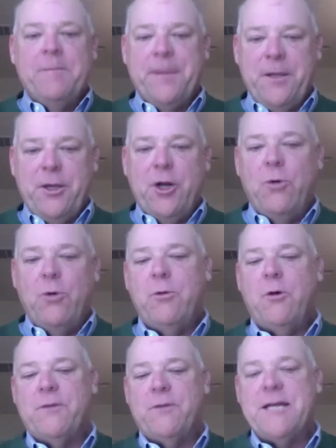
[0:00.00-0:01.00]
you know,
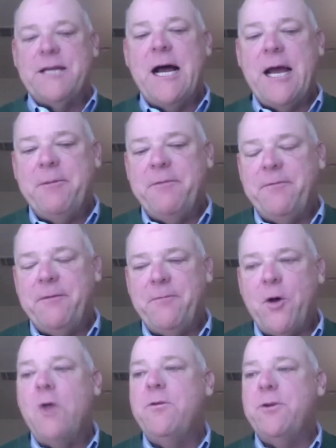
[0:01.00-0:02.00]
over time, if
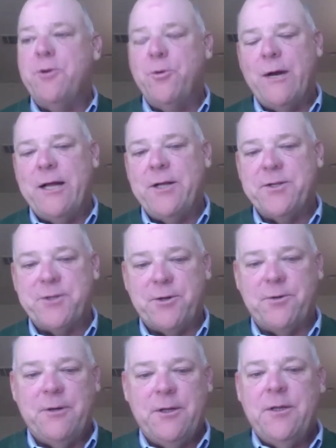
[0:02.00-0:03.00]
all the new wells
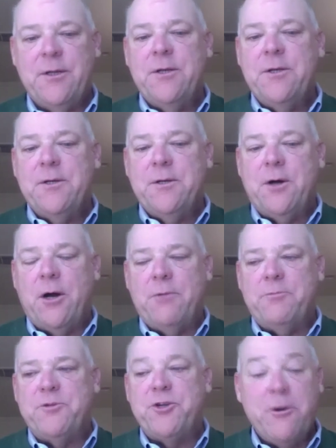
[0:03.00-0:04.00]

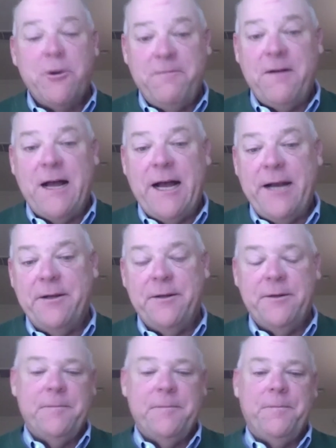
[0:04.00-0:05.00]
are certified,
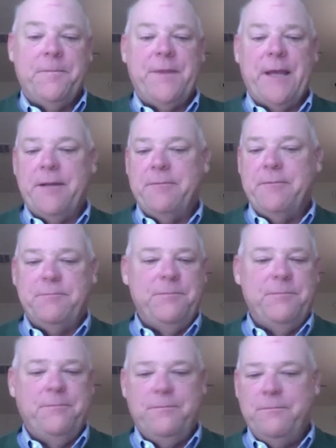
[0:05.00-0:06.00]
then
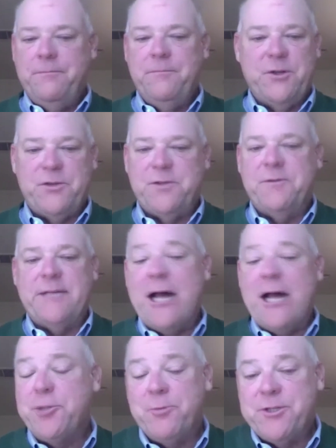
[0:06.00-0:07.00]
just the
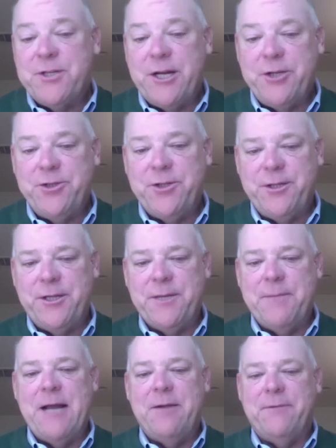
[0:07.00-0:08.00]
algebra is such that the
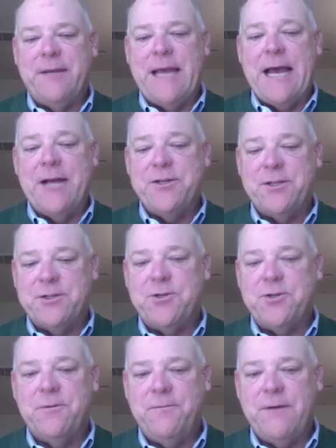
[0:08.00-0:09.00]
amount of gas that's
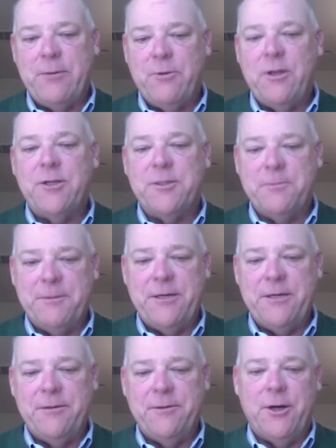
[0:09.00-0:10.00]
certified will ultimately be,
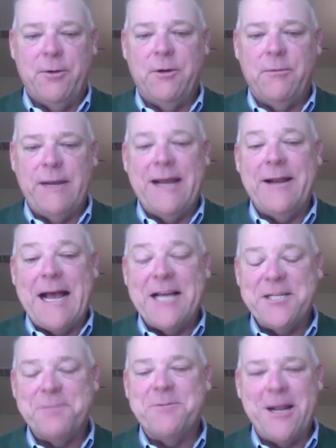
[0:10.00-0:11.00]
you know,
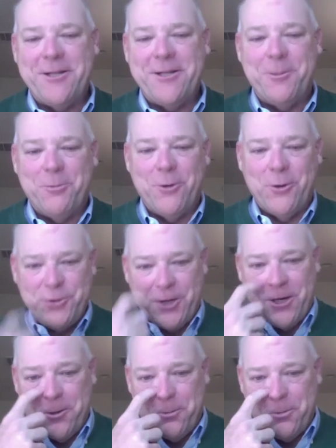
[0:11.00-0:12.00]
asymptotically approach
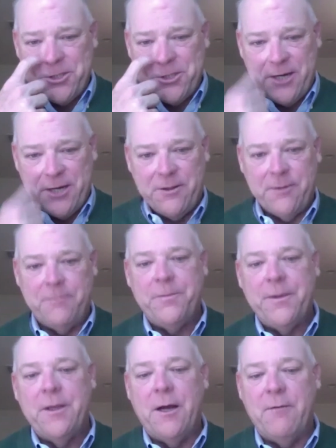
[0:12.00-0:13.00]
100%
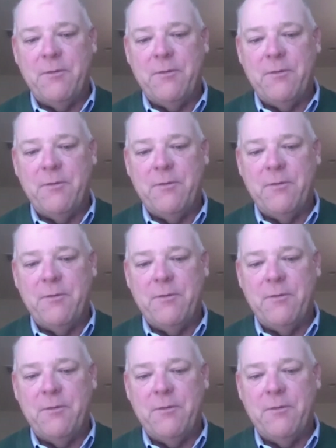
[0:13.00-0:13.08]
of the